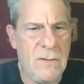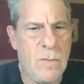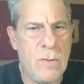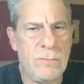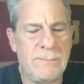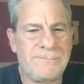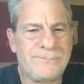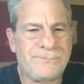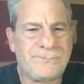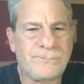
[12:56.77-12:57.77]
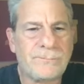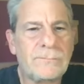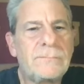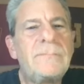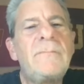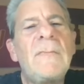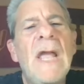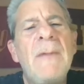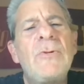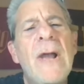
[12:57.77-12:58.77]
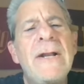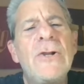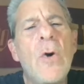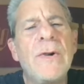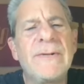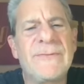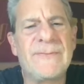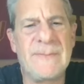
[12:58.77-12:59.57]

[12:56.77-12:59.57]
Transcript: Quote, I'm trying to go into